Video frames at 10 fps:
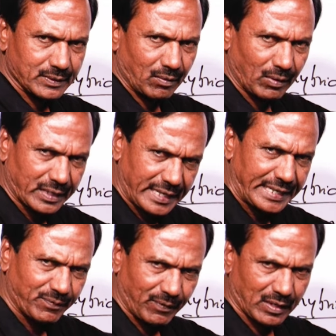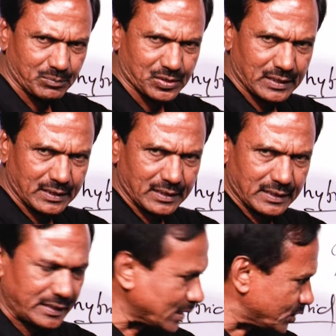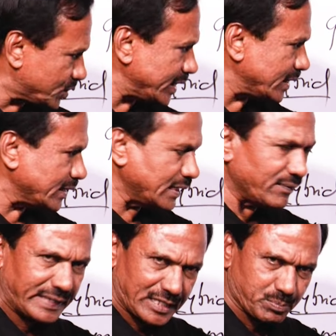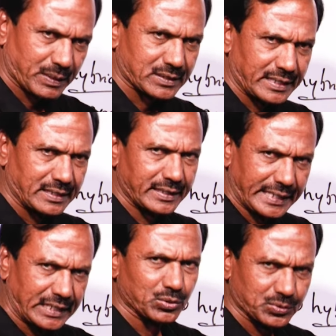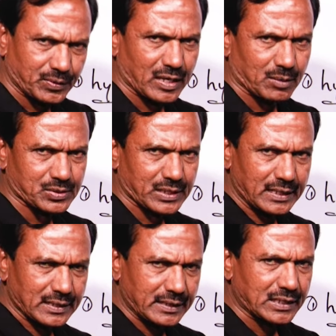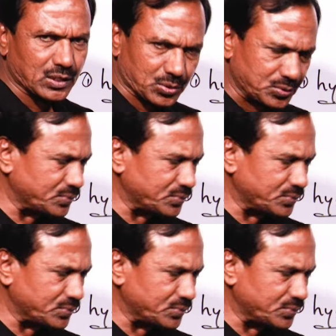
Alternative forms. That gene, if it is present in two forms, that two